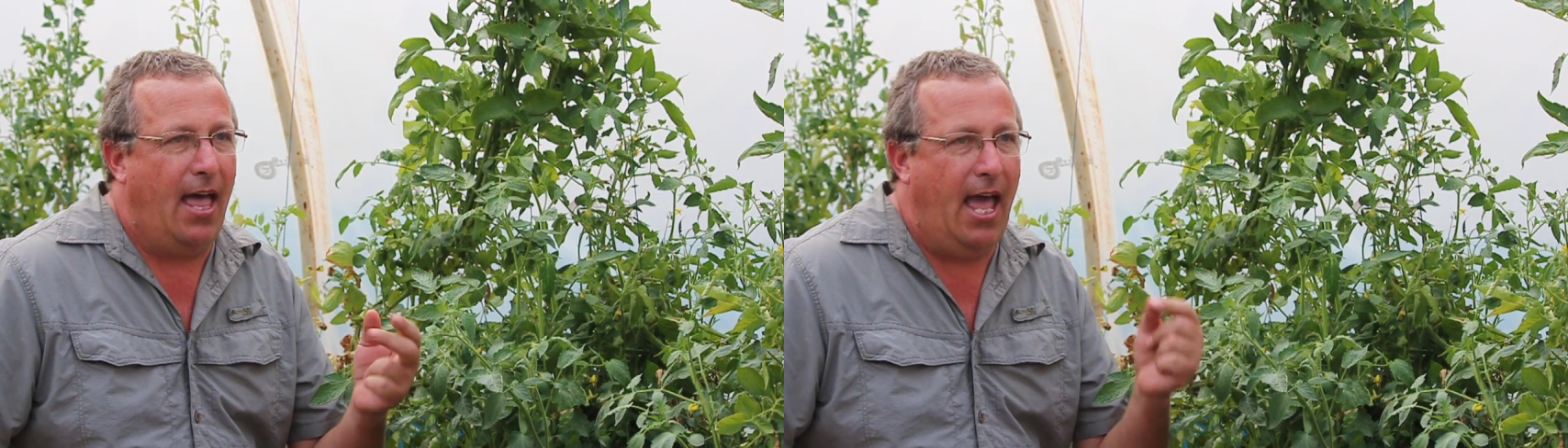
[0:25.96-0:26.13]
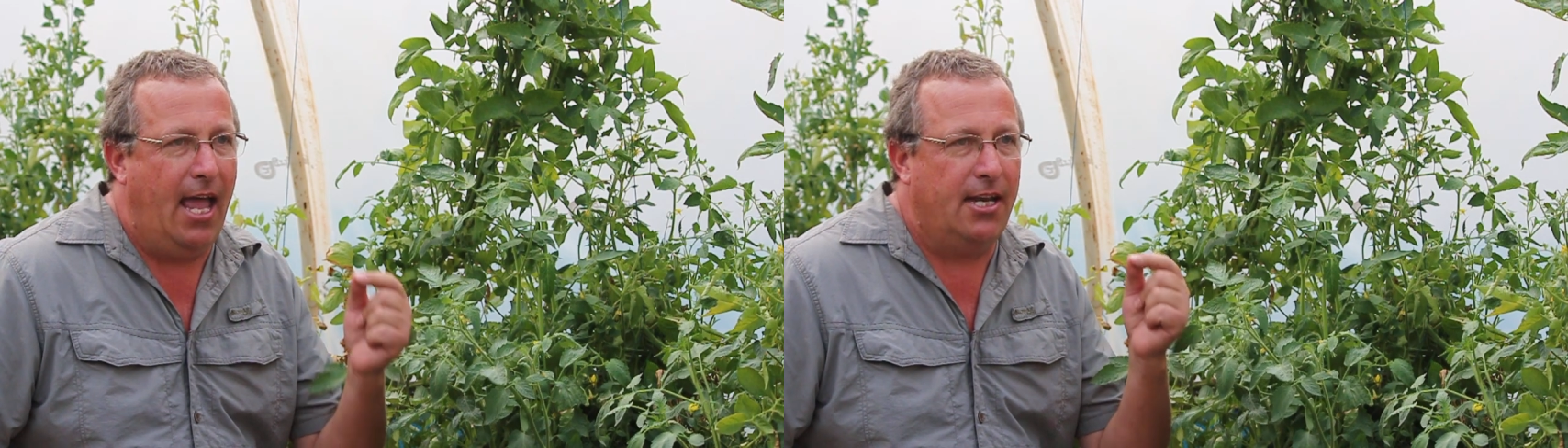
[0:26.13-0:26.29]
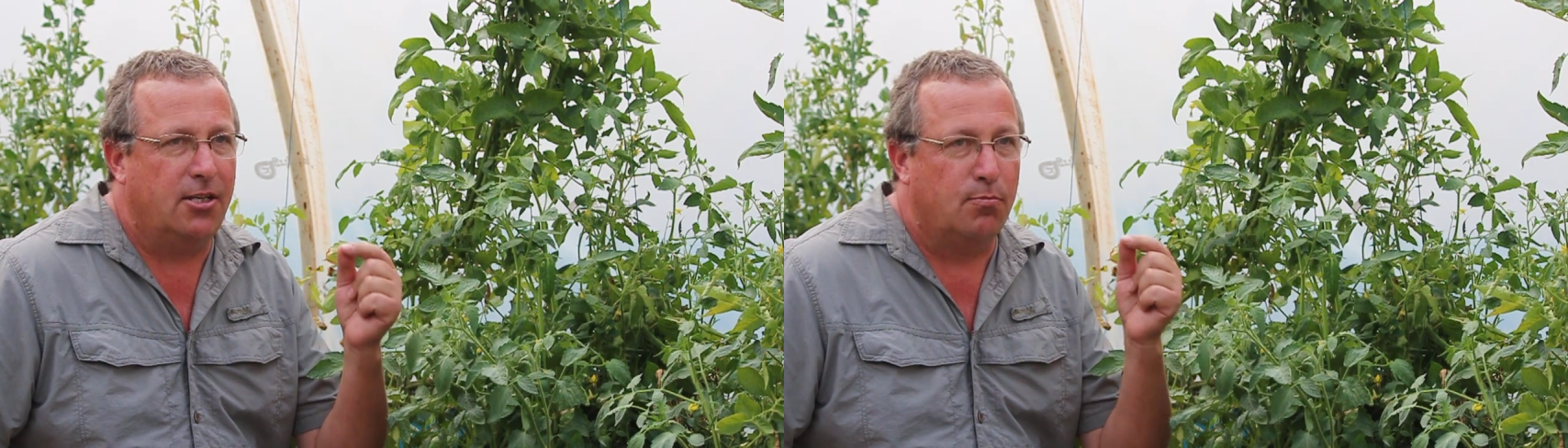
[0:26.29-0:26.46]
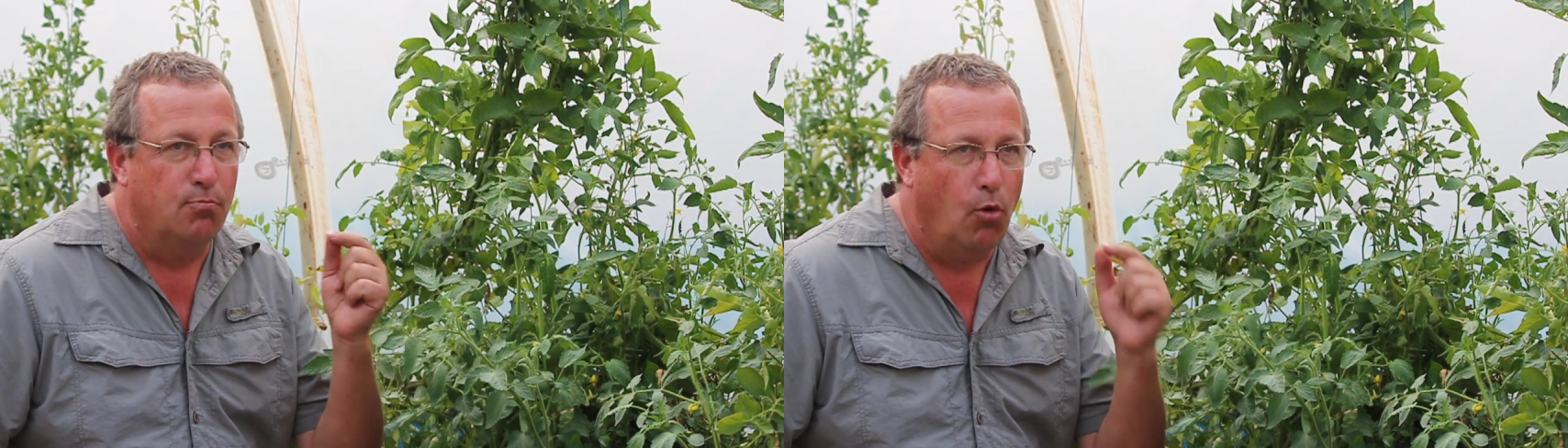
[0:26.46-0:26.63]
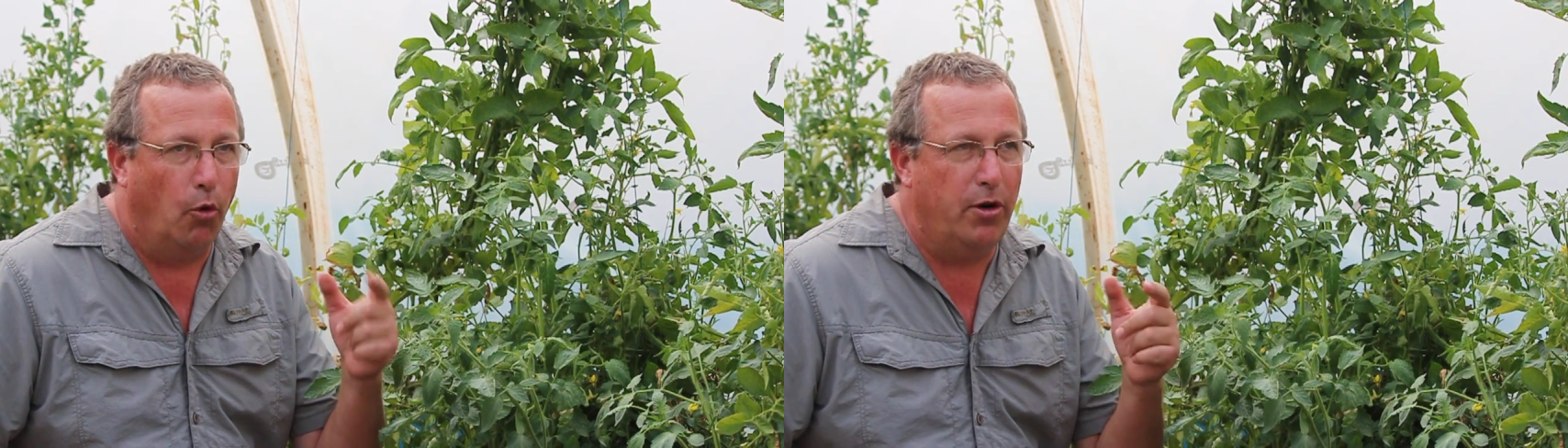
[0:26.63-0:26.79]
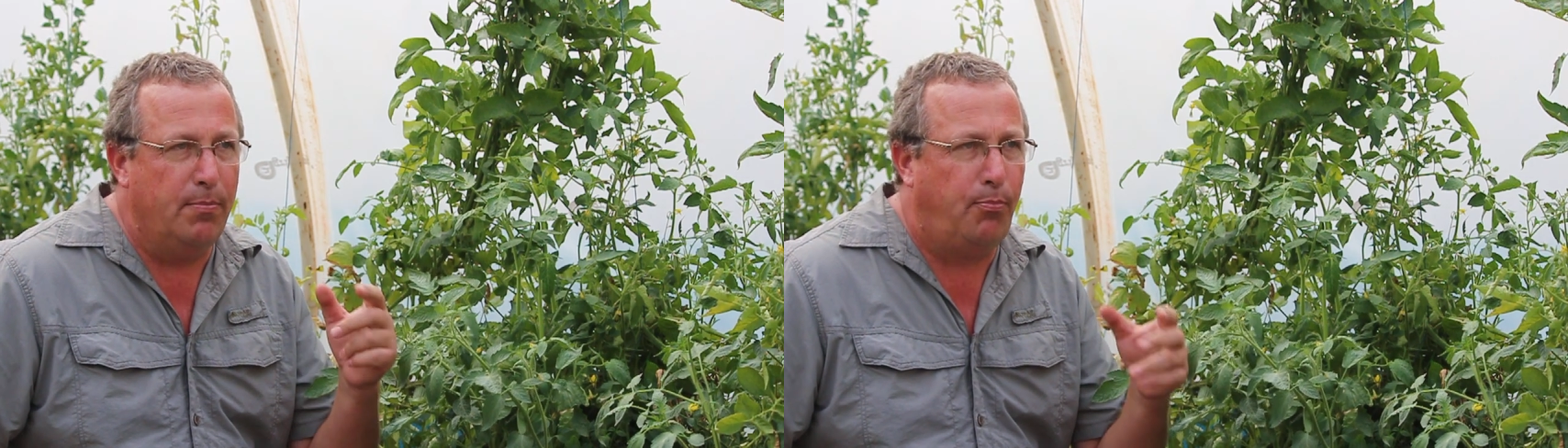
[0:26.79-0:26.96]
and
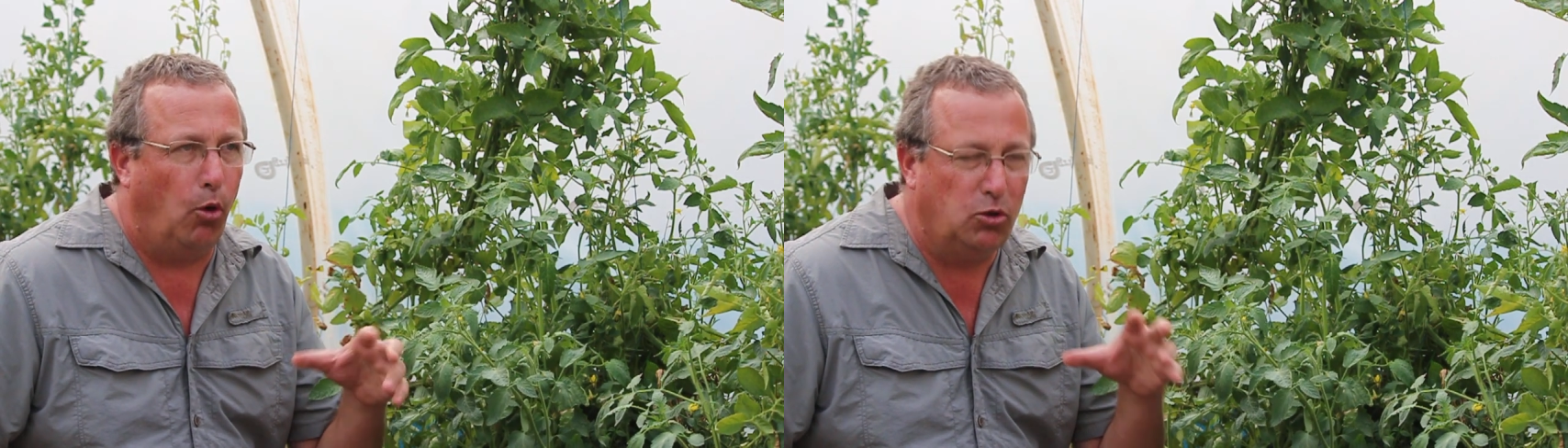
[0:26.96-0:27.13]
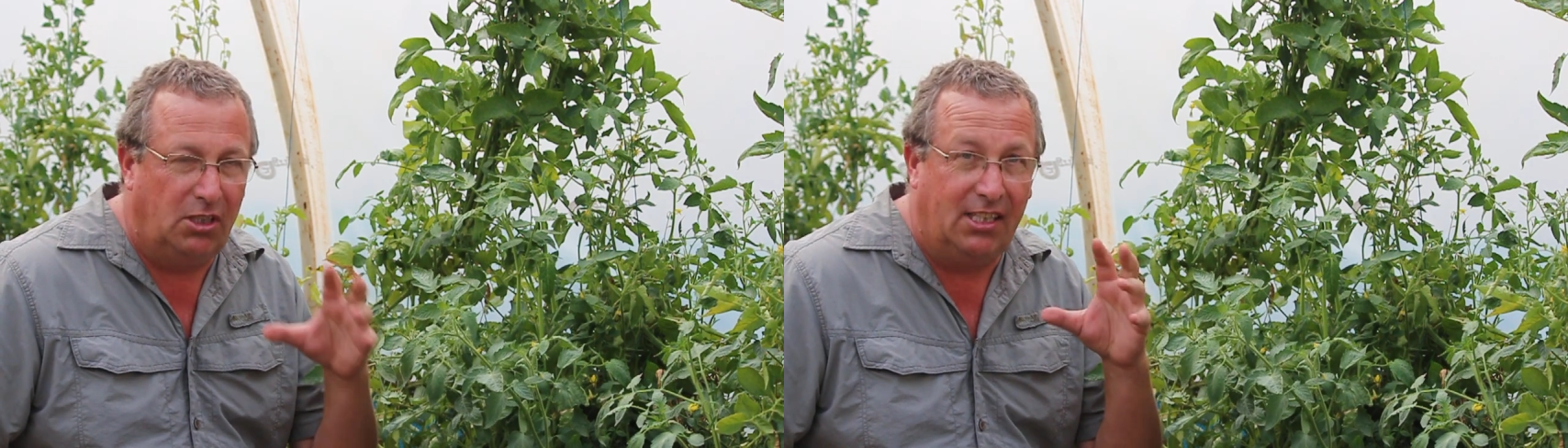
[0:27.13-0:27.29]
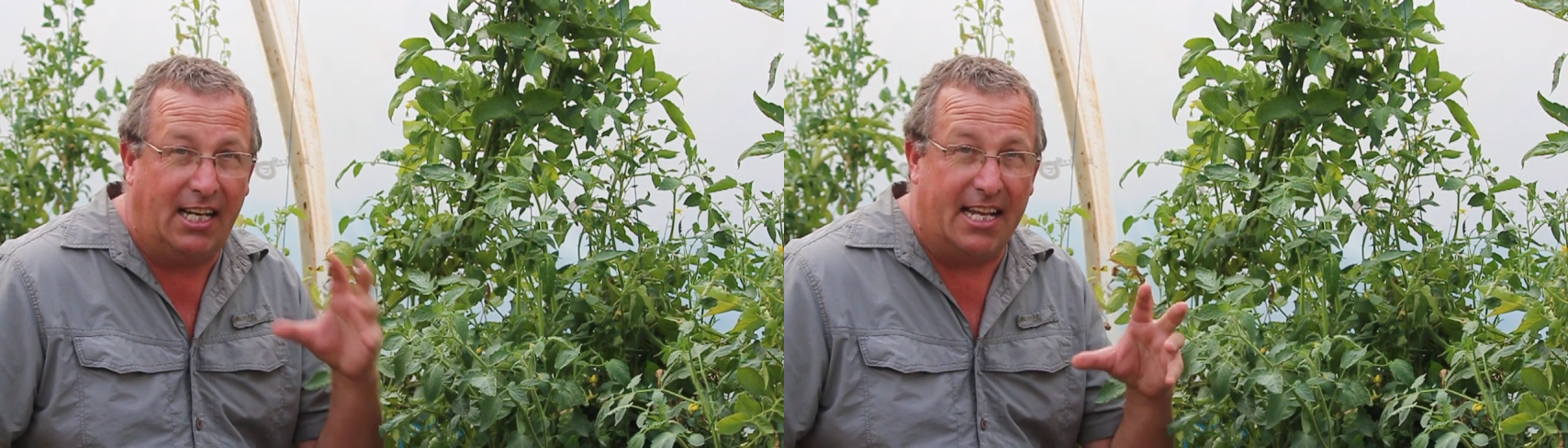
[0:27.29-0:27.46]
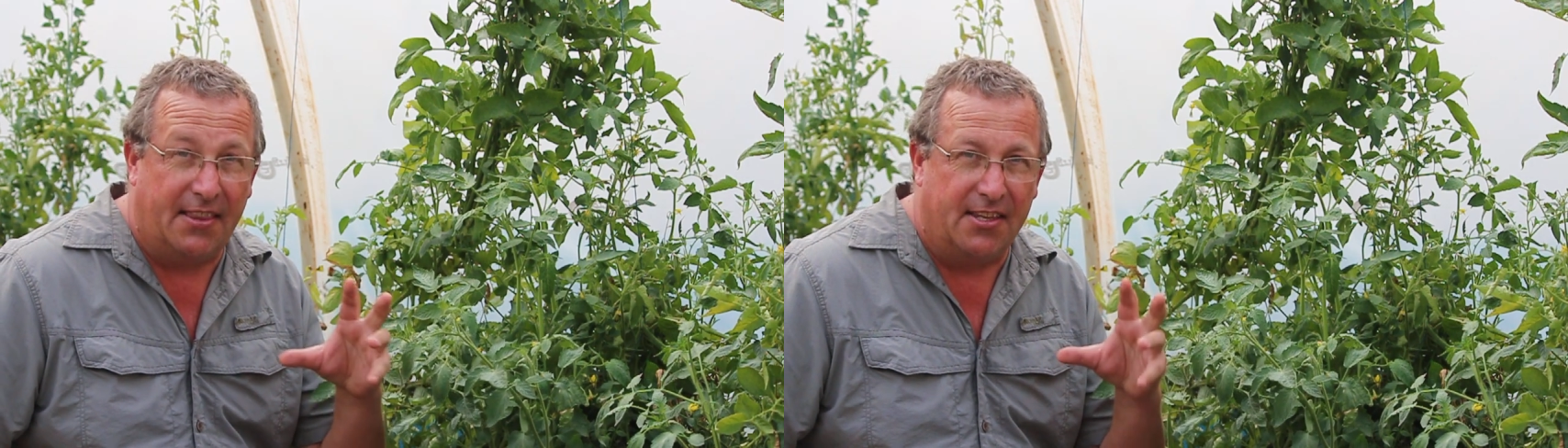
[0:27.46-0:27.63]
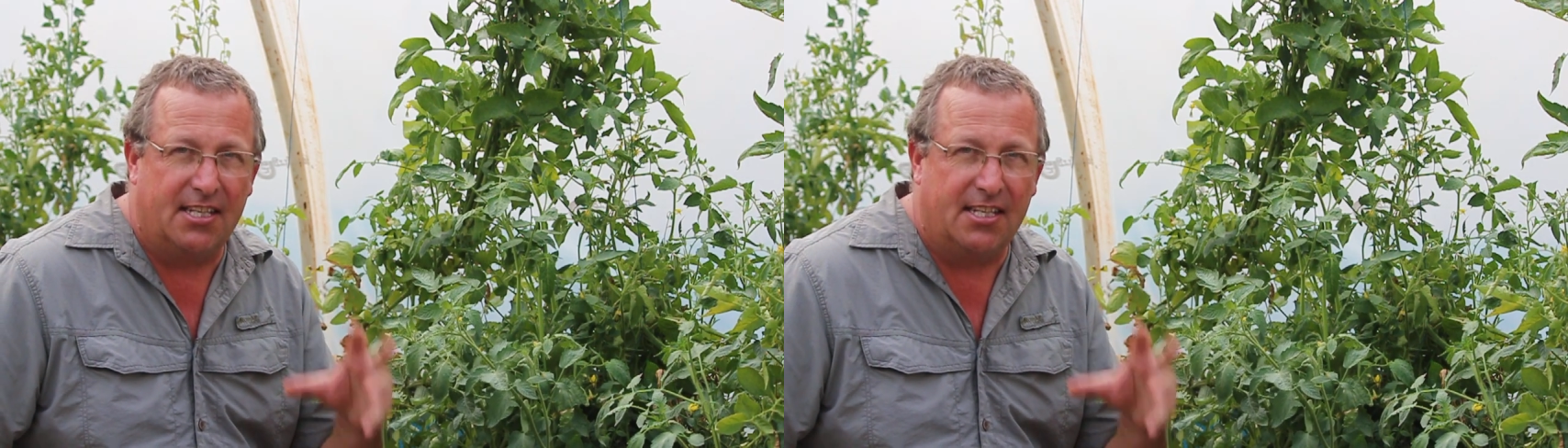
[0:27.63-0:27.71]
more importantly at